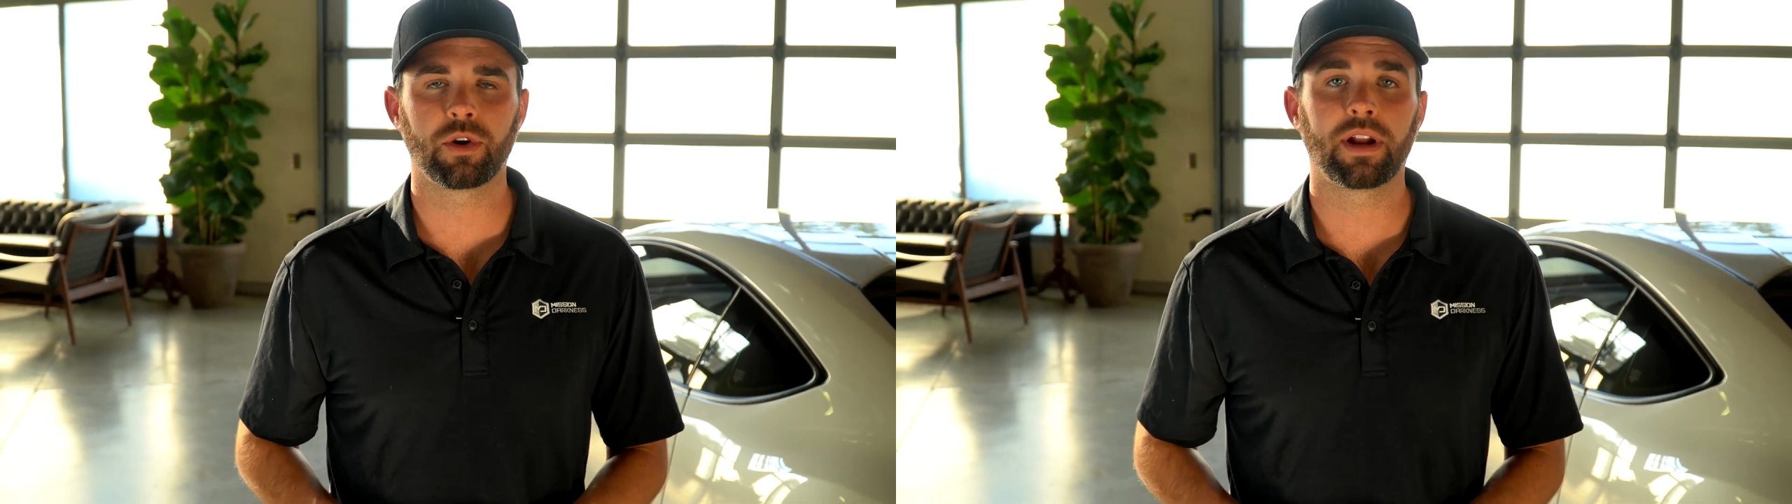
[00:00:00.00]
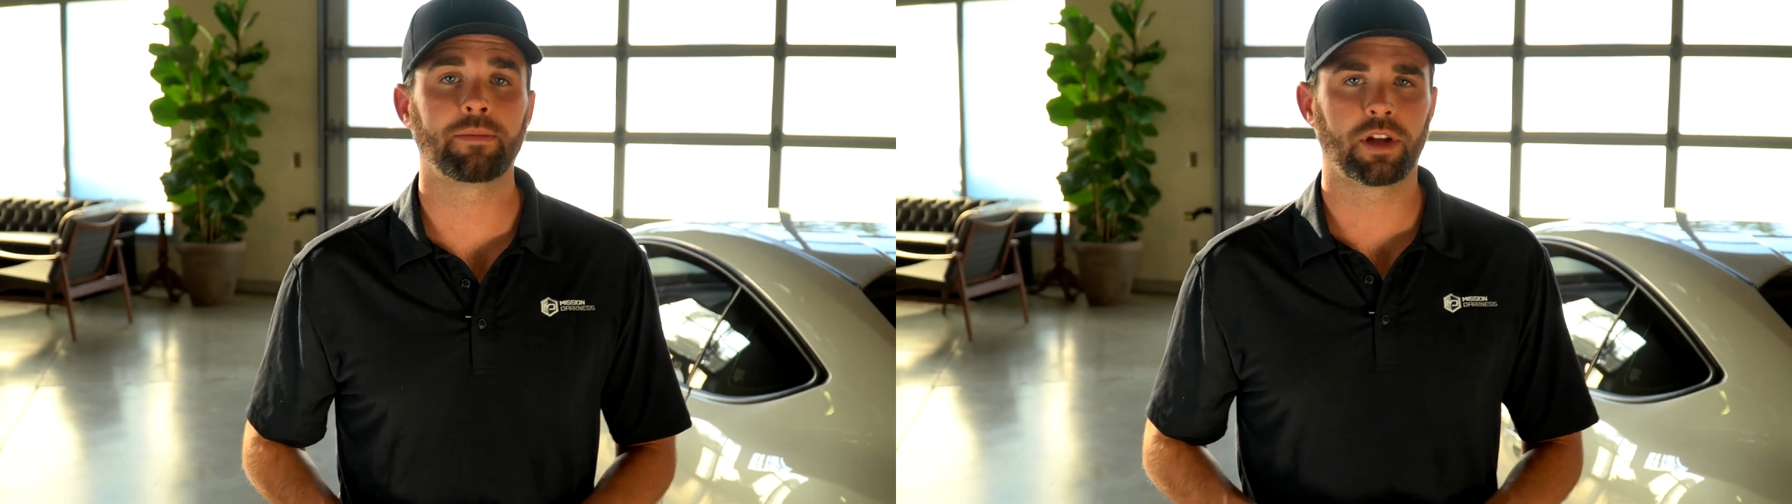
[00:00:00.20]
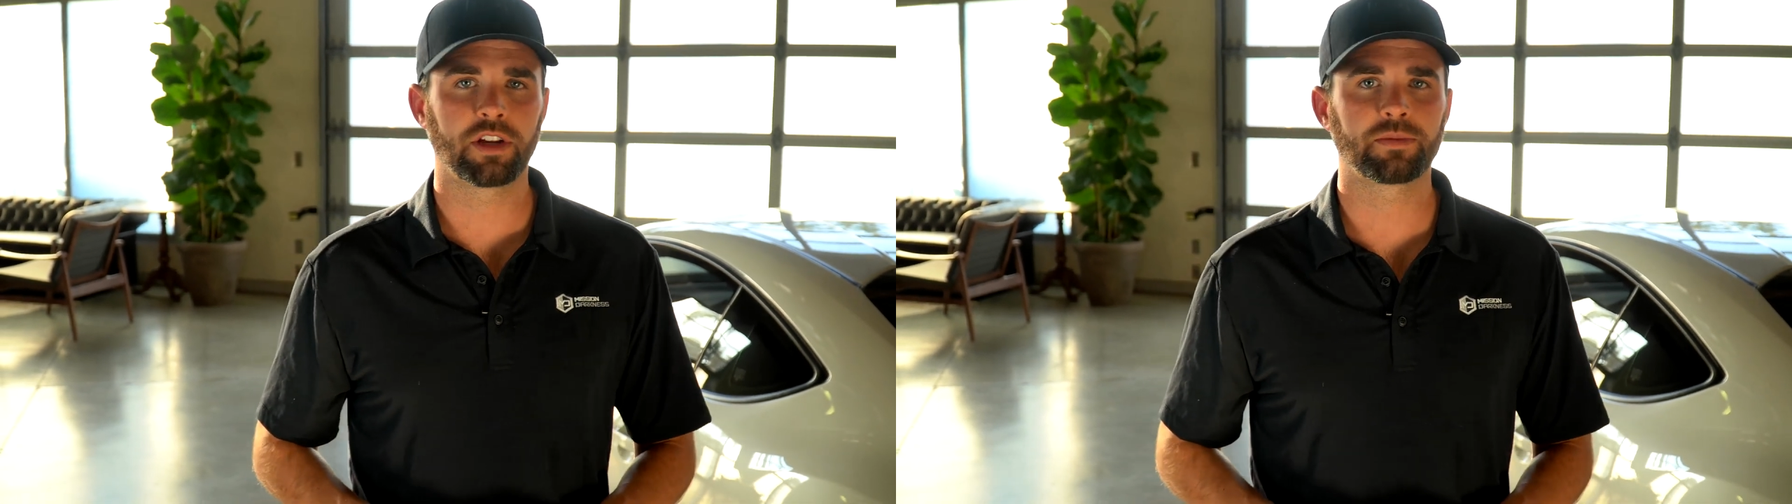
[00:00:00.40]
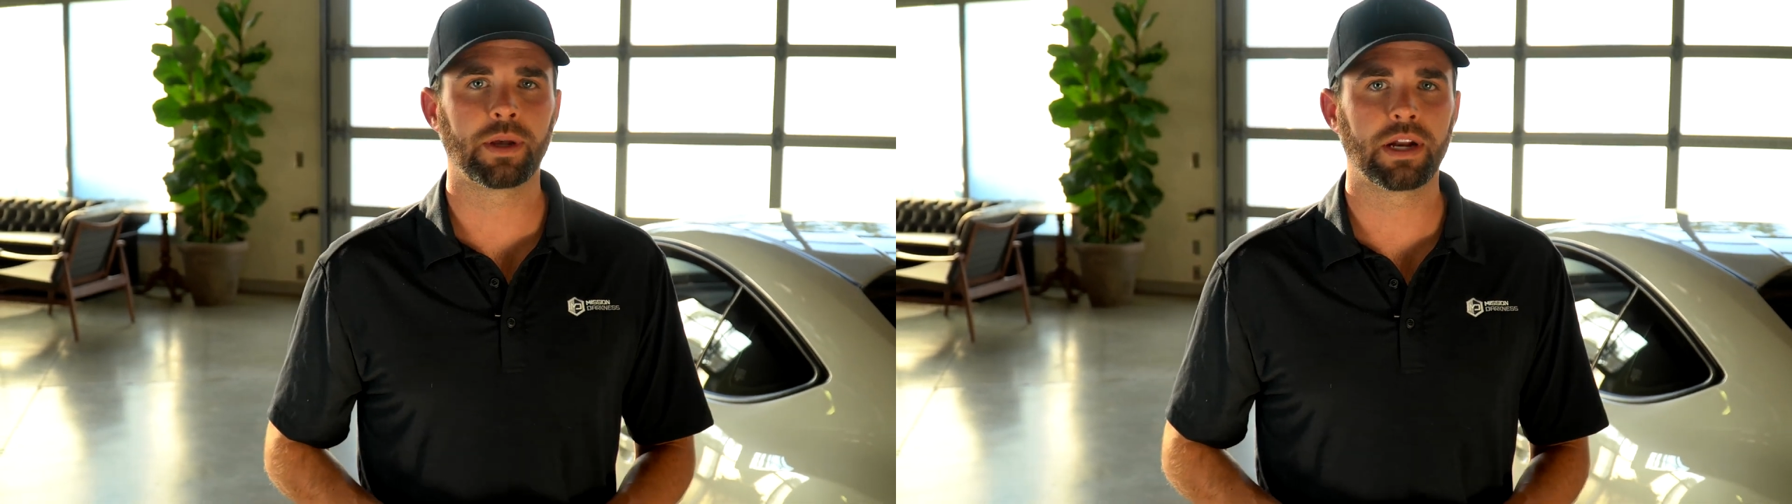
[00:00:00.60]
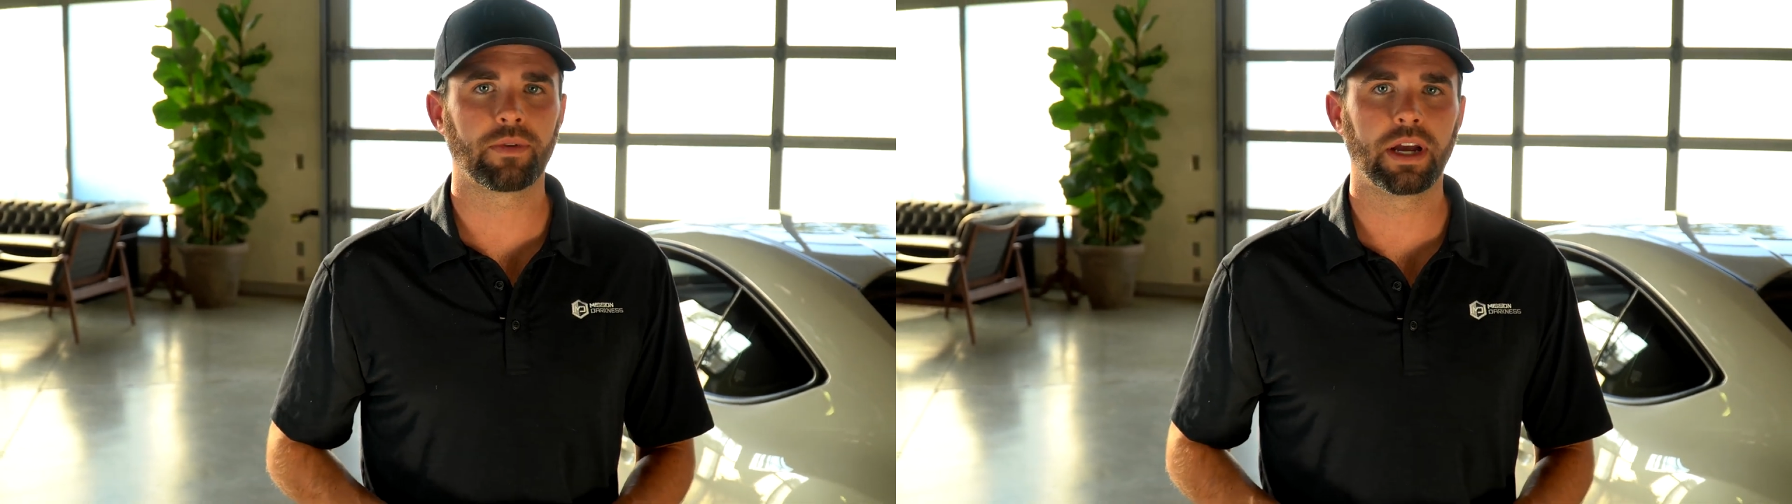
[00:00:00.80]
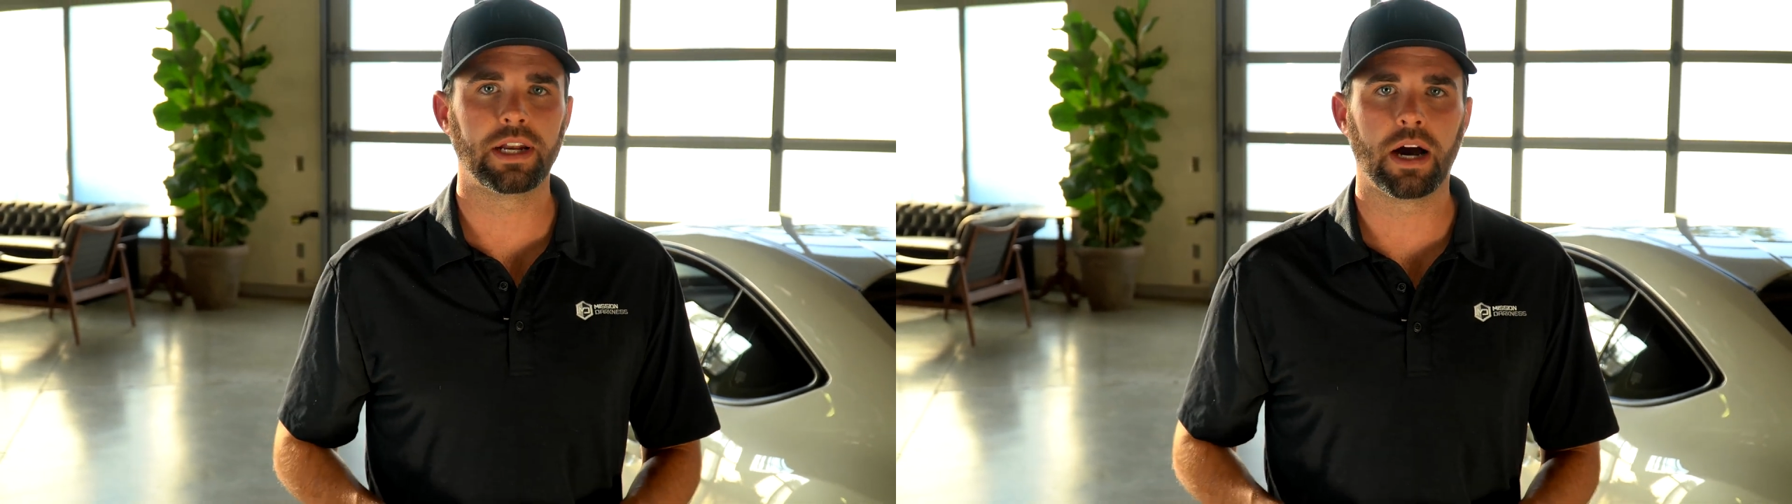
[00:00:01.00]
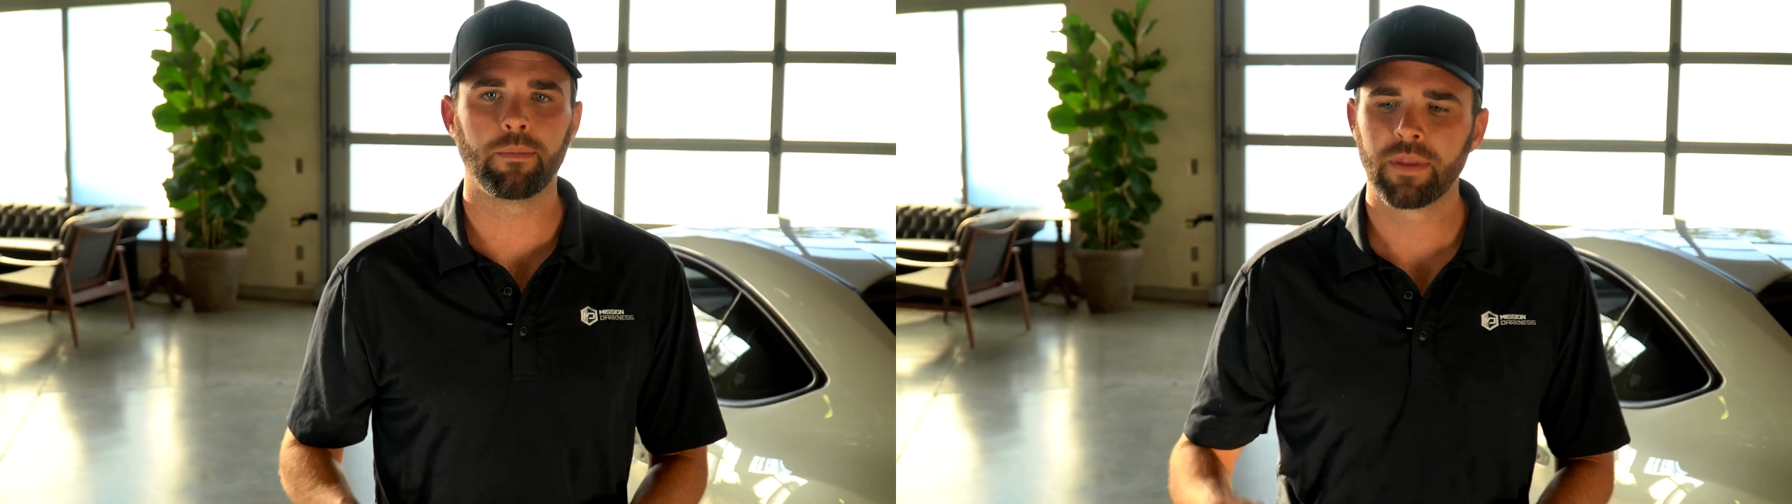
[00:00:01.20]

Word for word: I'm going to explain it right now.